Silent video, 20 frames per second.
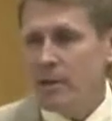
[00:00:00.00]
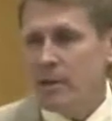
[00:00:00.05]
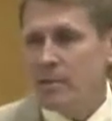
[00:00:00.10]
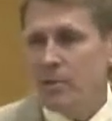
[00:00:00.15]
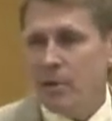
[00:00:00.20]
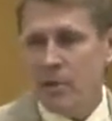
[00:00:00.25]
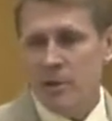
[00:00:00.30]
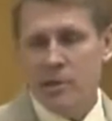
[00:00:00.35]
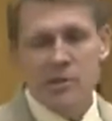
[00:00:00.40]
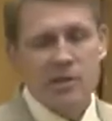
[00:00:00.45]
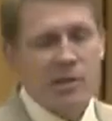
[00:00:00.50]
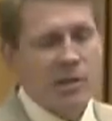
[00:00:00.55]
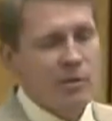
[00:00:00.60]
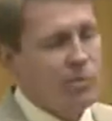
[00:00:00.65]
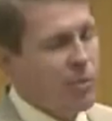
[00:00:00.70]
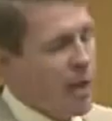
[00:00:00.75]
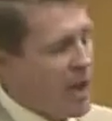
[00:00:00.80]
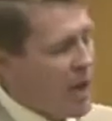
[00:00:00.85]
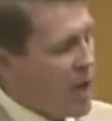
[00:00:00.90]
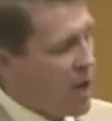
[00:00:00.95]
He read the
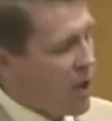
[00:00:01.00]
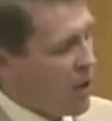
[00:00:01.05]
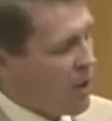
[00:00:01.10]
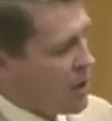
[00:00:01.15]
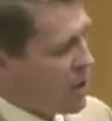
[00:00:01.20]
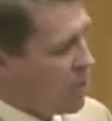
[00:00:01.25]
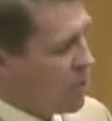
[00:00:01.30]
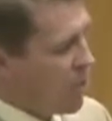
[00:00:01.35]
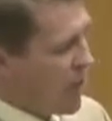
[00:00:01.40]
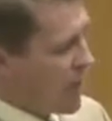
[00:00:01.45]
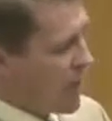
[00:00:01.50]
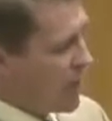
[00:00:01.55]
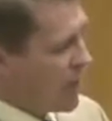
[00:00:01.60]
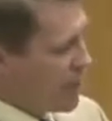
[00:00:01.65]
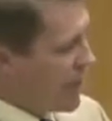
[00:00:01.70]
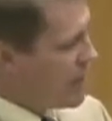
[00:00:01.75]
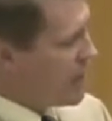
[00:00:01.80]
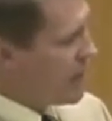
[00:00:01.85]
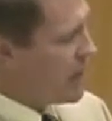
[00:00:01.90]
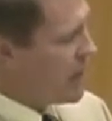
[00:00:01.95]
book and said, wow,
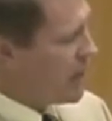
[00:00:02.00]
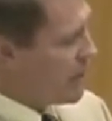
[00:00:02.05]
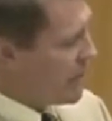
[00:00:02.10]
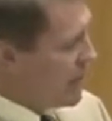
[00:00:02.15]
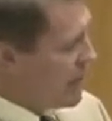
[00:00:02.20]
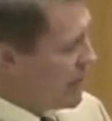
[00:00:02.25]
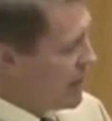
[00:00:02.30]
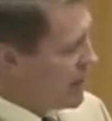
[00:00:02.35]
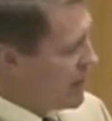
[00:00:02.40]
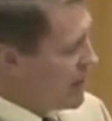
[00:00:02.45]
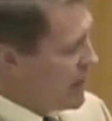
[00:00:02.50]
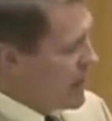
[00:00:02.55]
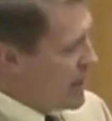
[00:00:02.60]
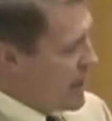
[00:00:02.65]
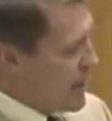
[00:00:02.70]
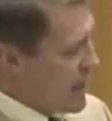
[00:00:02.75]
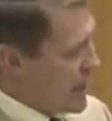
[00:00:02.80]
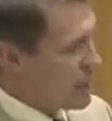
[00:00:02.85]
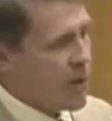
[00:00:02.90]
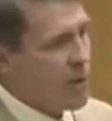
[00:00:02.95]
what a great theory.
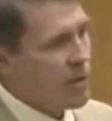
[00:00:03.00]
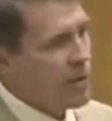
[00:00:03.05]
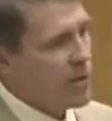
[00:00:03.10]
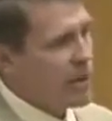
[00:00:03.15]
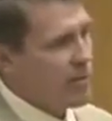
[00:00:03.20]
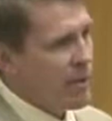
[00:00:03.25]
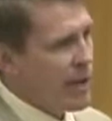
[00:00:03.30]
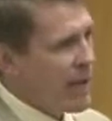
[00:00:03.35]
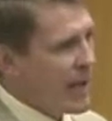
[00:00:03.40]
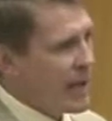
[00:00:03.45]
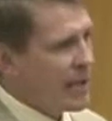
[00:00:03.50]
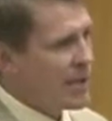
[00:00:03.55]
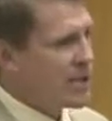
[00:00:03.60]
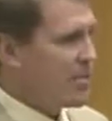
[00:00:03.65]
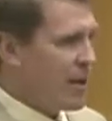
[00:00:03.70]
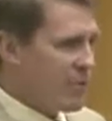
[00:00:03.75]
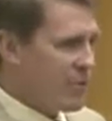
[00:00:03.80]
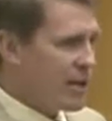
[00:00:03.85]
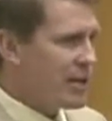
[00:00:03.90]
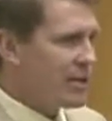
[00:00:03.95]
If only
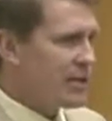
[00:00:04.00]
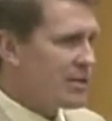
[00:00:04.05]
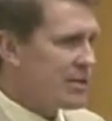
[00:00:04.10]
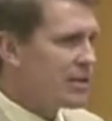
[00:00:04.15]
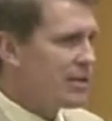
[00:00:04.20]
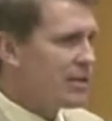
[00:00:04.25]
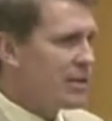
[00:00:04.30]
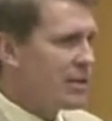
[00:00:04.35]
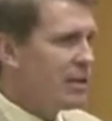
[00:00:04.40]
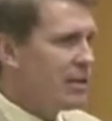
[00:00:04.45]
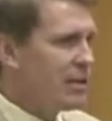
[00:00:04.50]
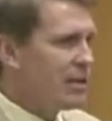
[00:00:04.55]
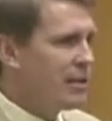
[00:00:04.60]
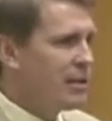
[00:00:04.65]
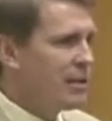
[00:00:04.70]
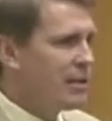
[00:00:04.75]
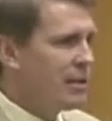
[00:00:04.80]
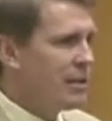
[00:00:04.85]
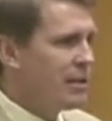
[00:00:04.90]
we had some evidence.